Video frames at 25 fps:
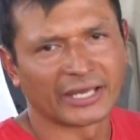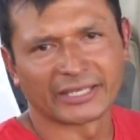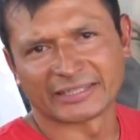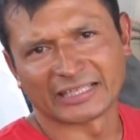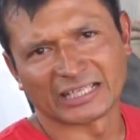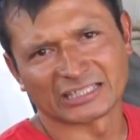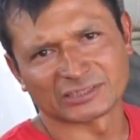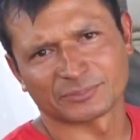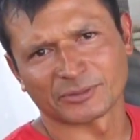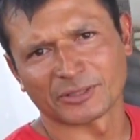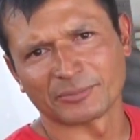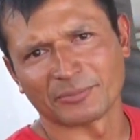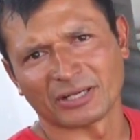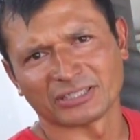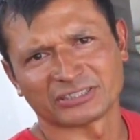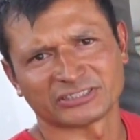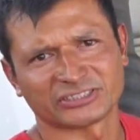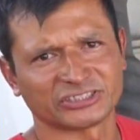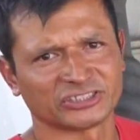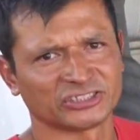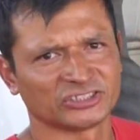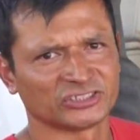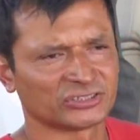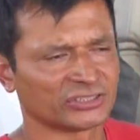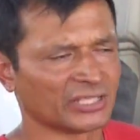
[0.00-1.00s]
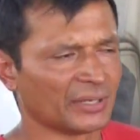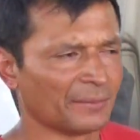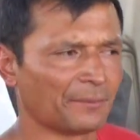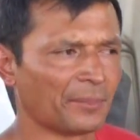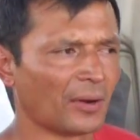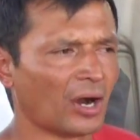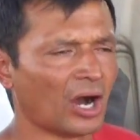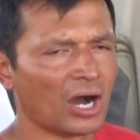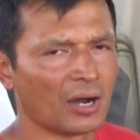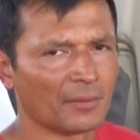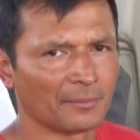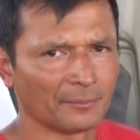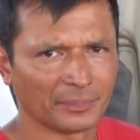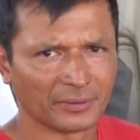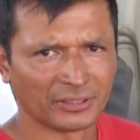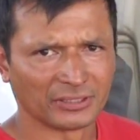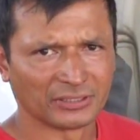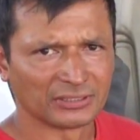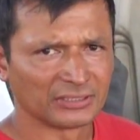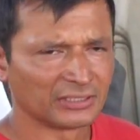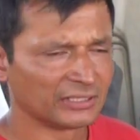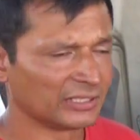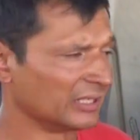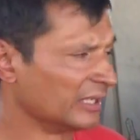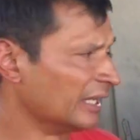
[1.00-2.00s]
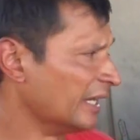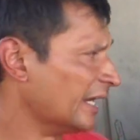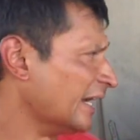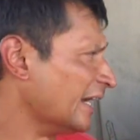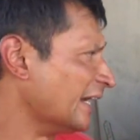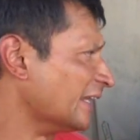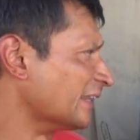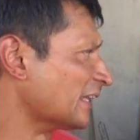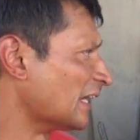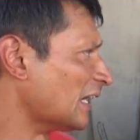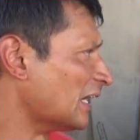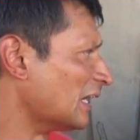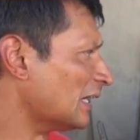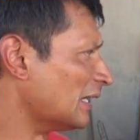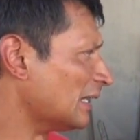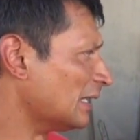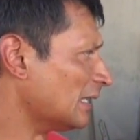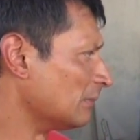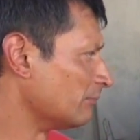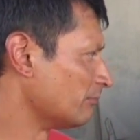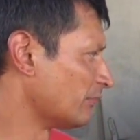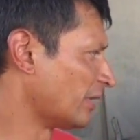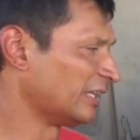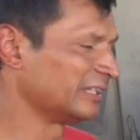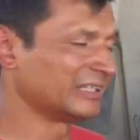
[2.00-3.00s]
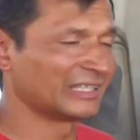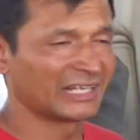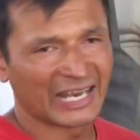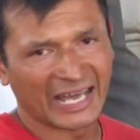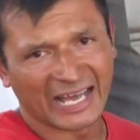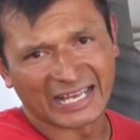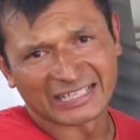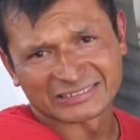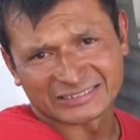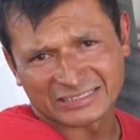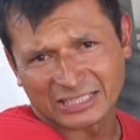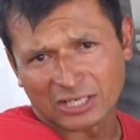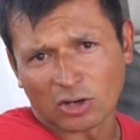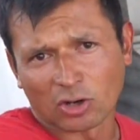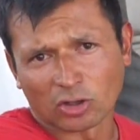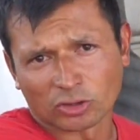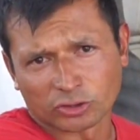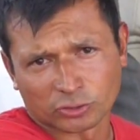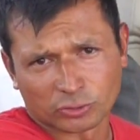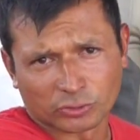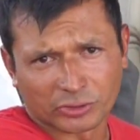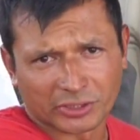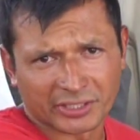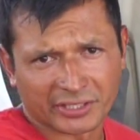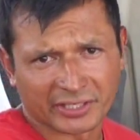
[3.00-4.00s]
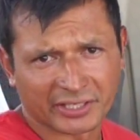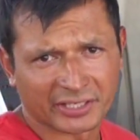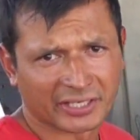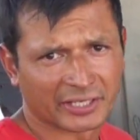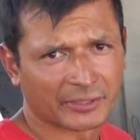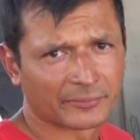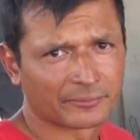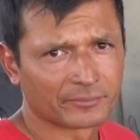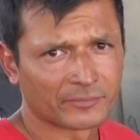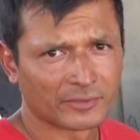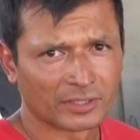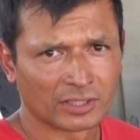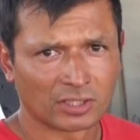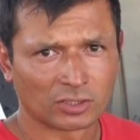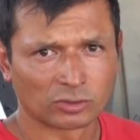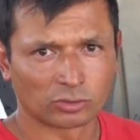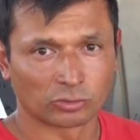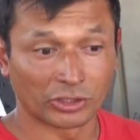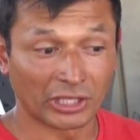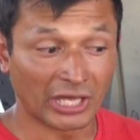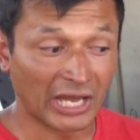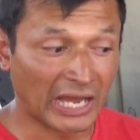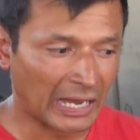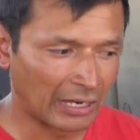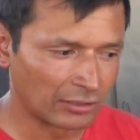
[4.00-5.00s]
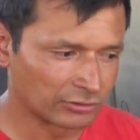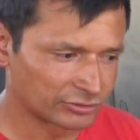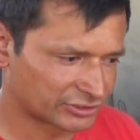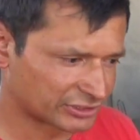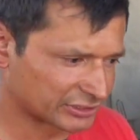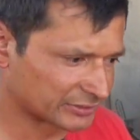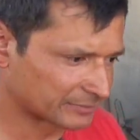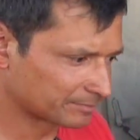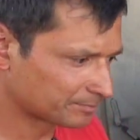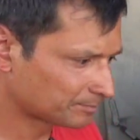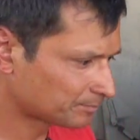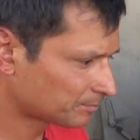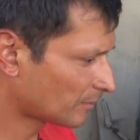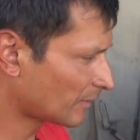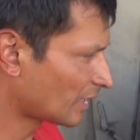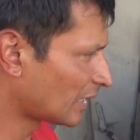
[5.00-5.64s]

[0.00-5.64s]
And that's pretty much it. The pump and, uh, and the lines then go to the to the housing.